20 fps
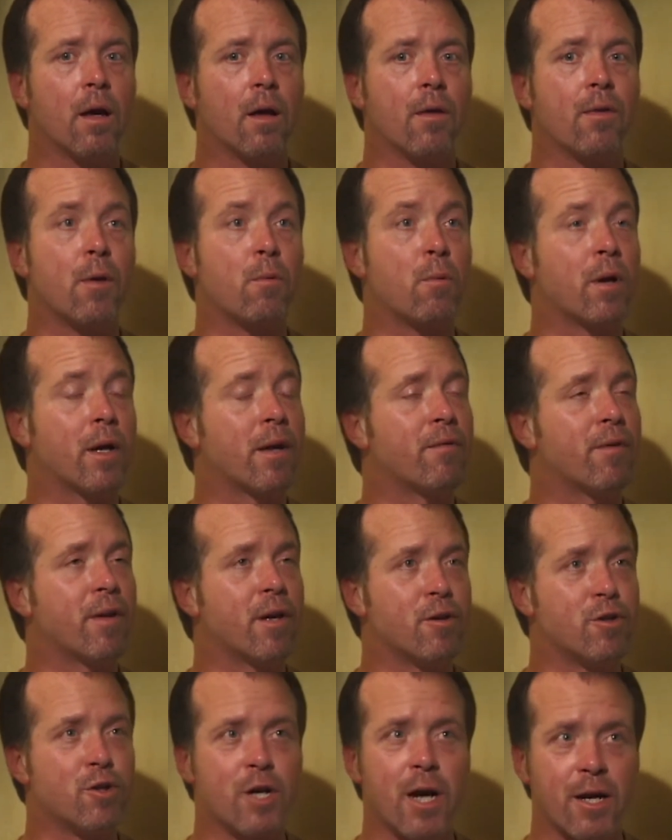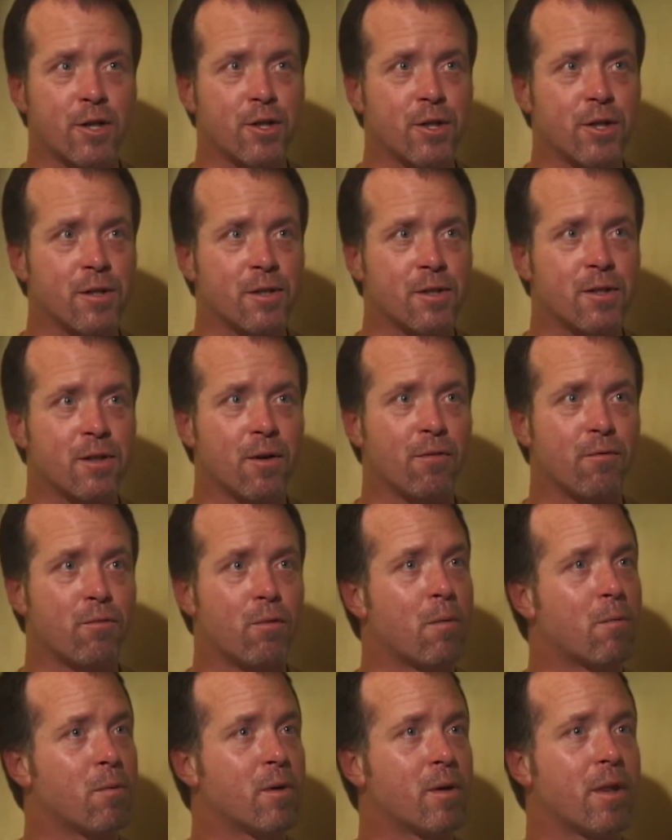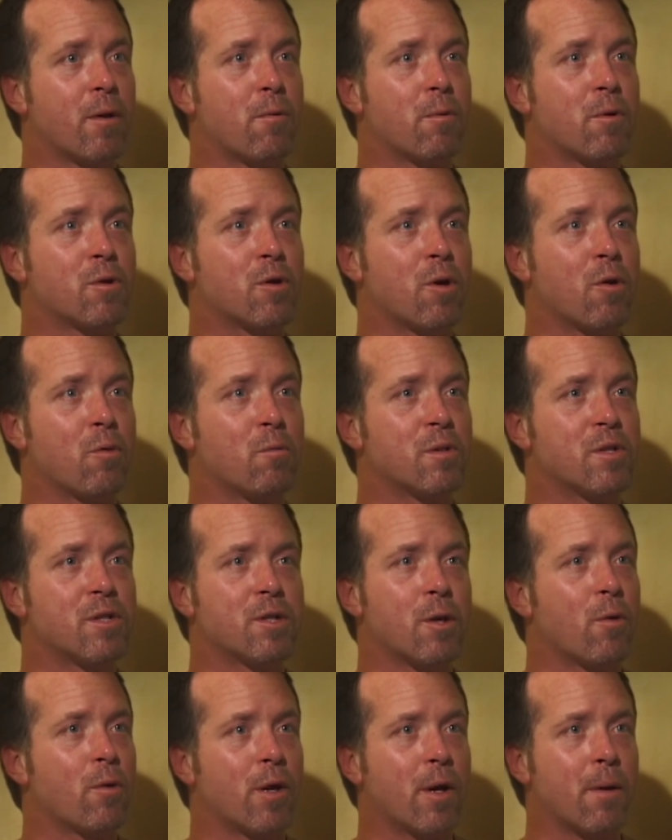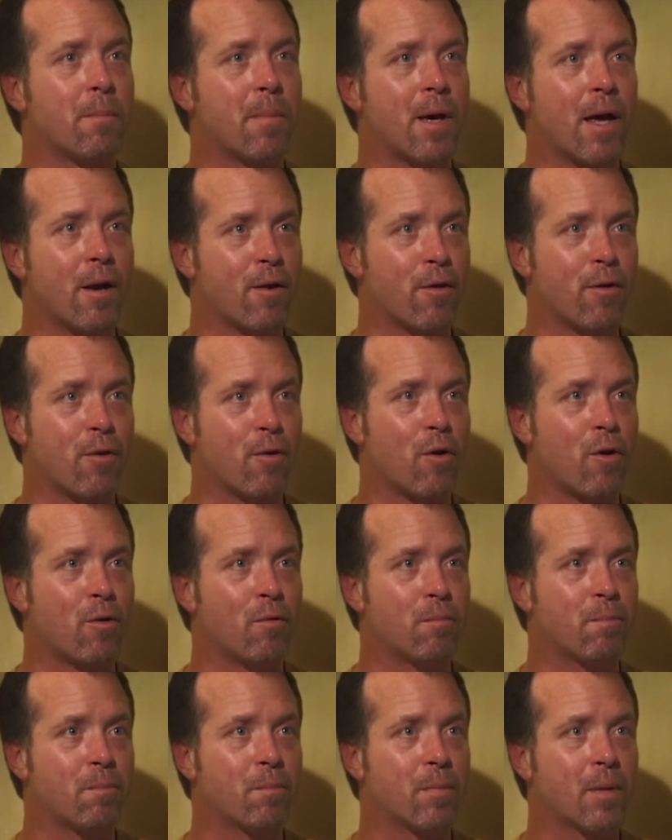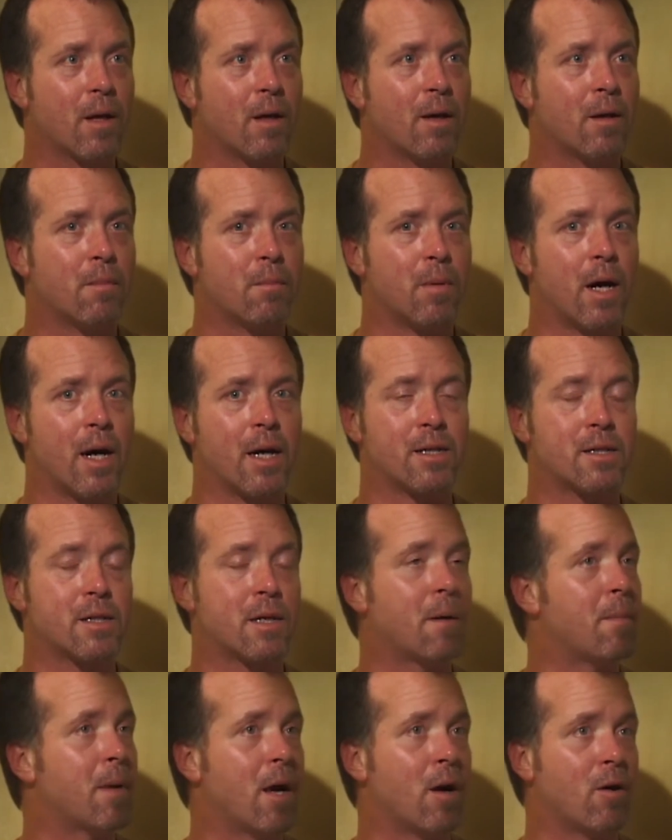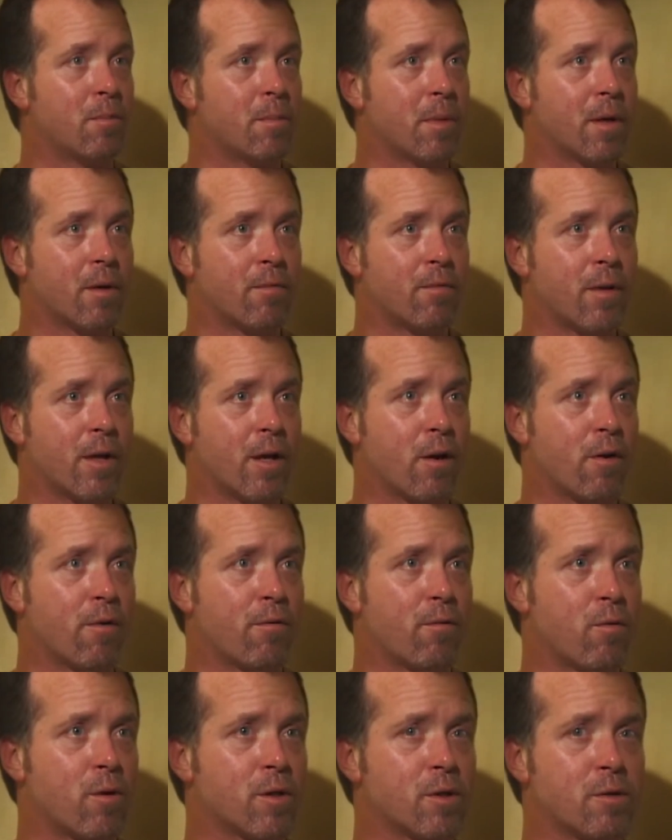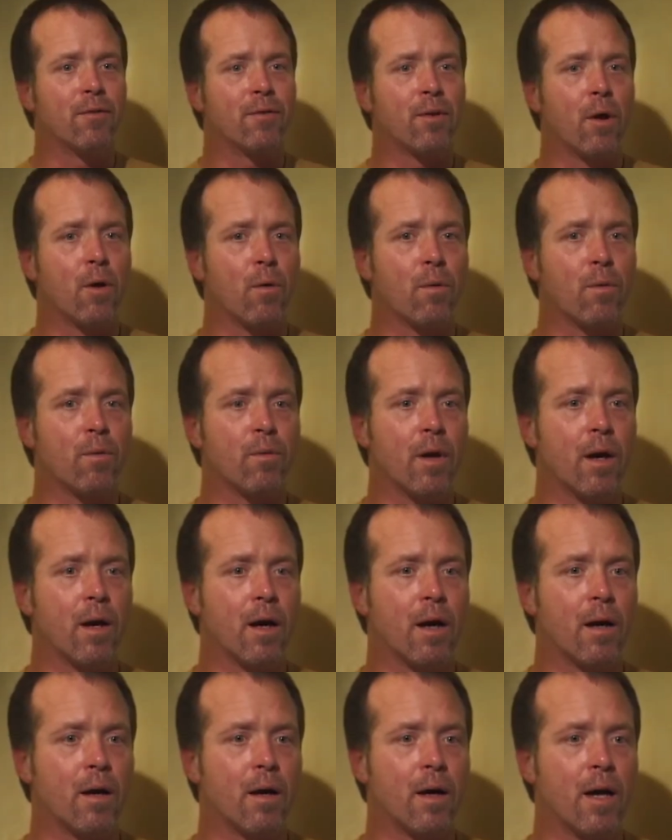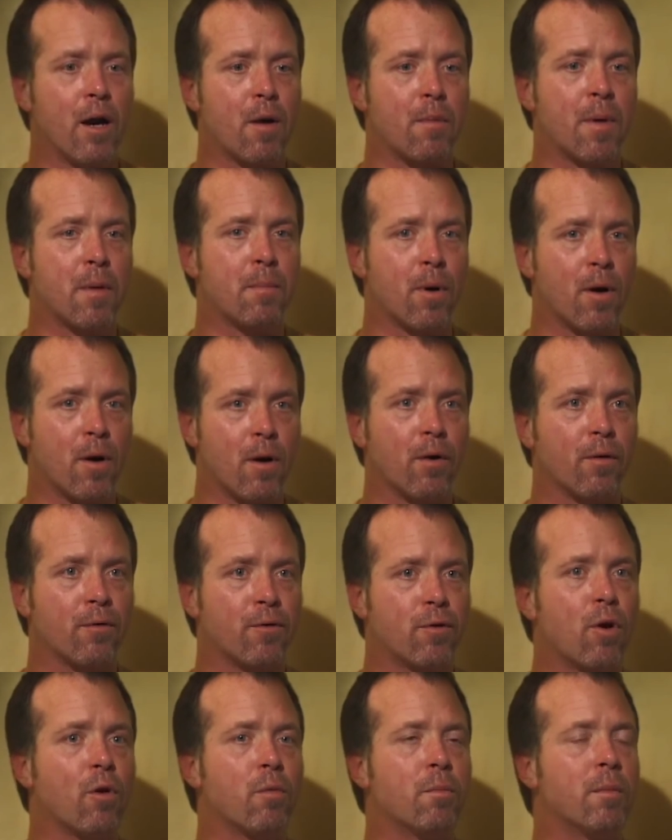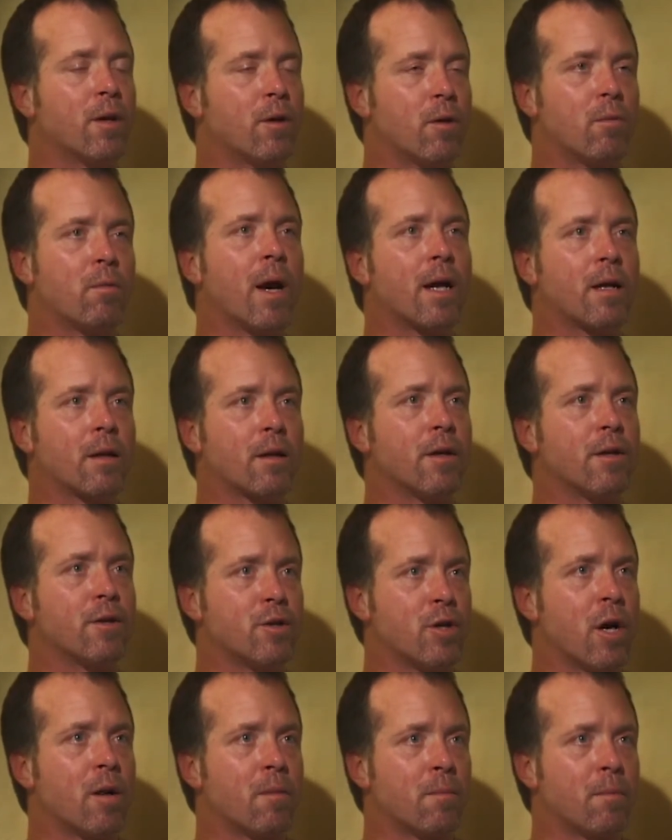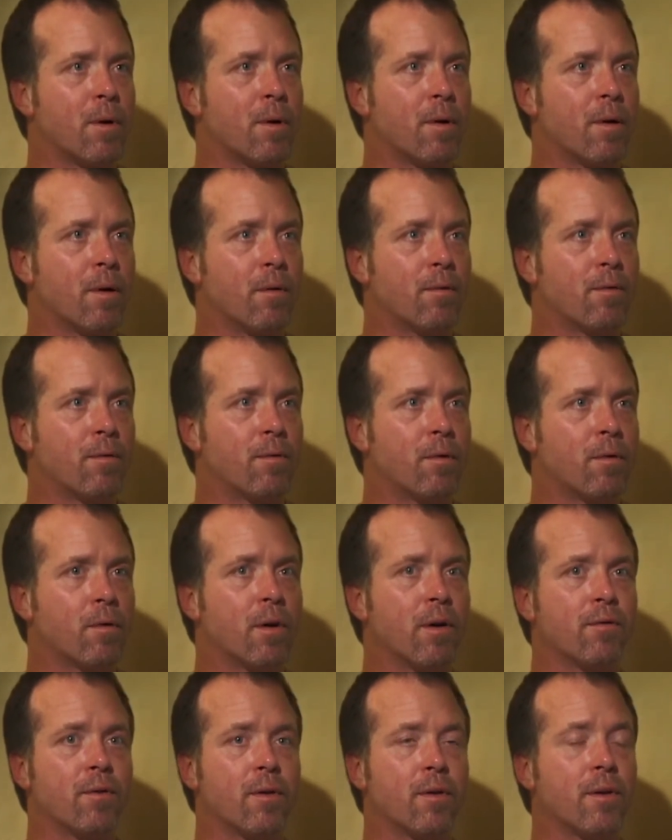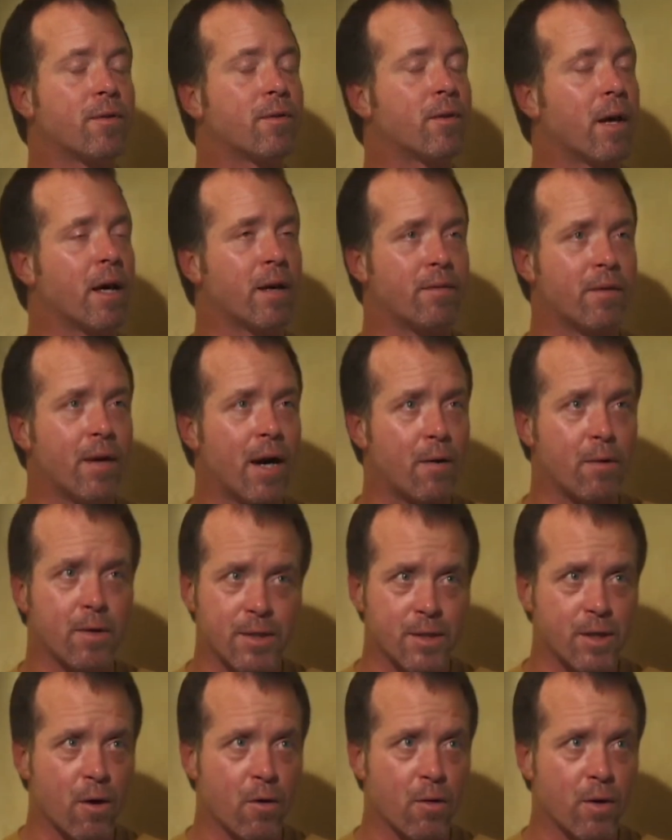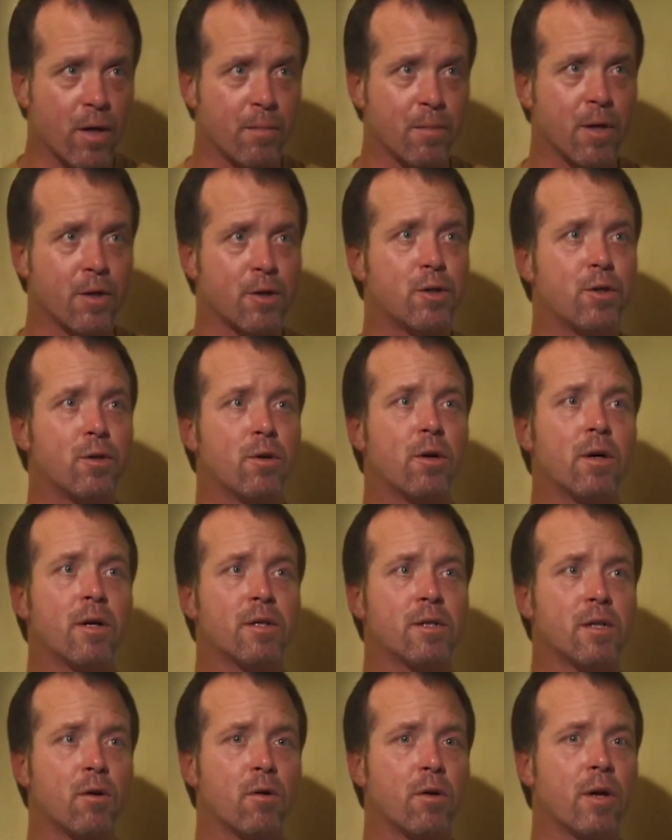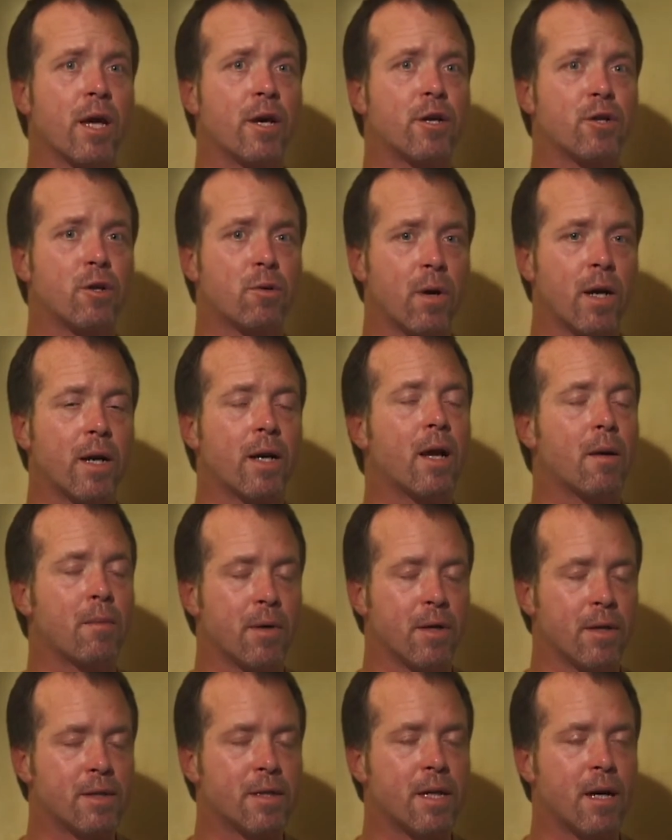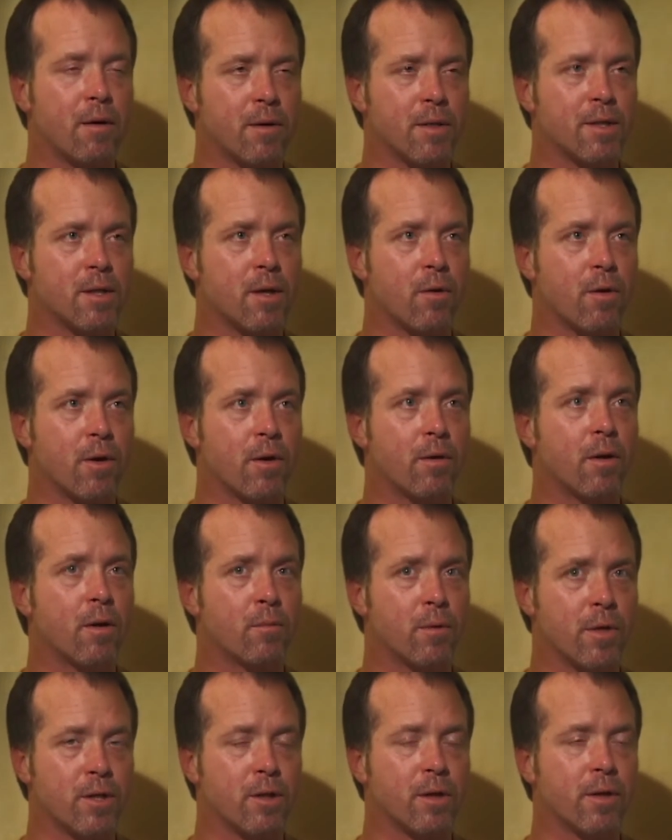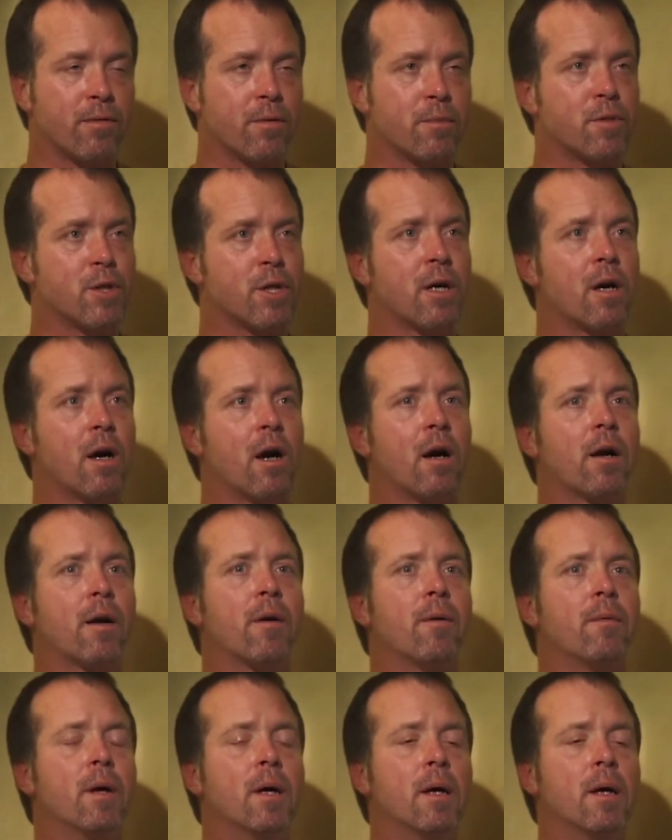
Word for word: They were given injections of what were, they were told was sodium pentothal by some element of the Air Force. So uh, Airman Burroughs told me directly, John Burroughs, who lives in the state of Arizona. I'm not sure his location right now, but it is Arizona, originally from Chicago